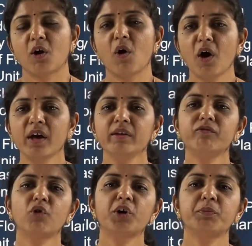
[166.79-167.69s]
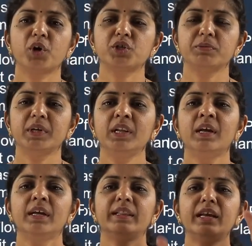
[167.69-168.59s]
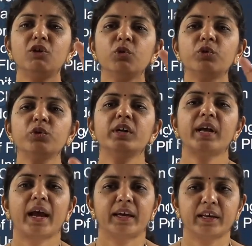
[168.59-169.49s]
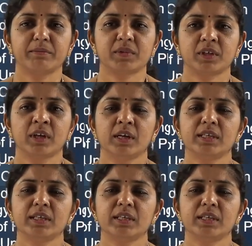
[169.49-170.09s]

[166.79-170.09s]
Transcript: or if not possible then look to the diagrams.